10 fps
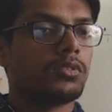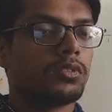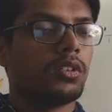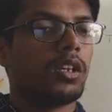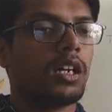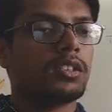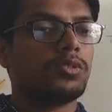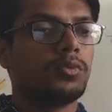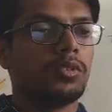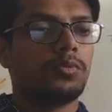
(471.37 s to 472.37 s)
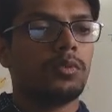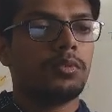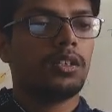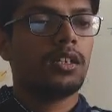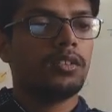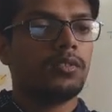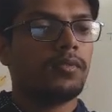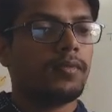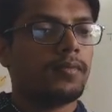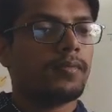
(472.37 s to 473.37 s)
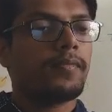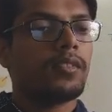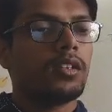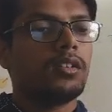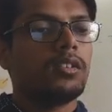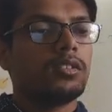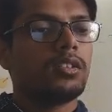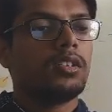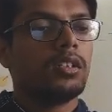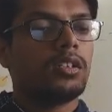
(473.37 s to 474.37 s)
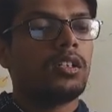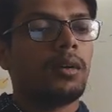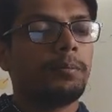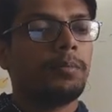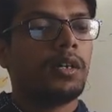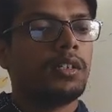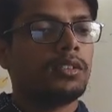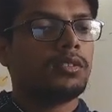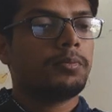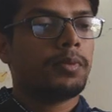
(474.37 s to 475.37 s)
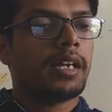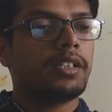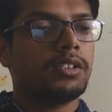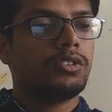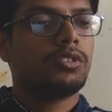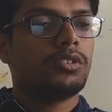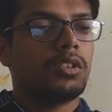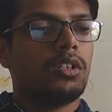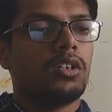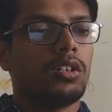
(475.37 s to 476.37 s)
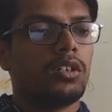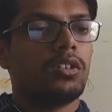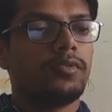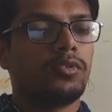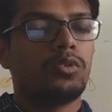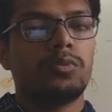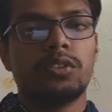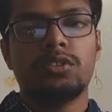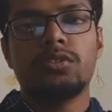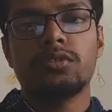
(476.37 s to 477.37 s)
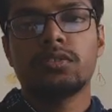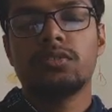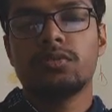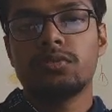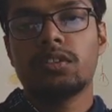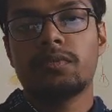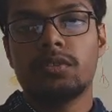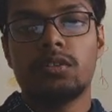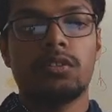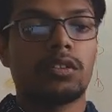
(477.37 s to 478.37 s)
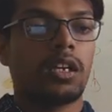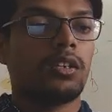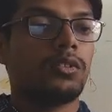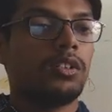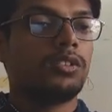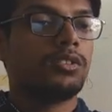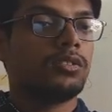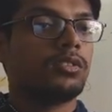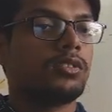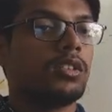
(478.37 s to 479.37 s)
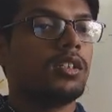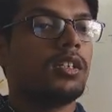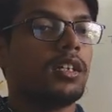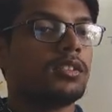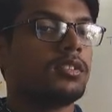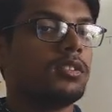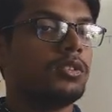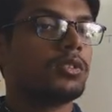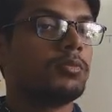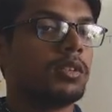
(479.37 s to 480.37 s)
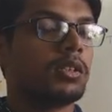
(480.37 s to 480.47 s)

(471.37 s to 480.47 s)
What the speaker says: the last word will be N. Then NumPy is a package for which you can do several calculations, and see, you can make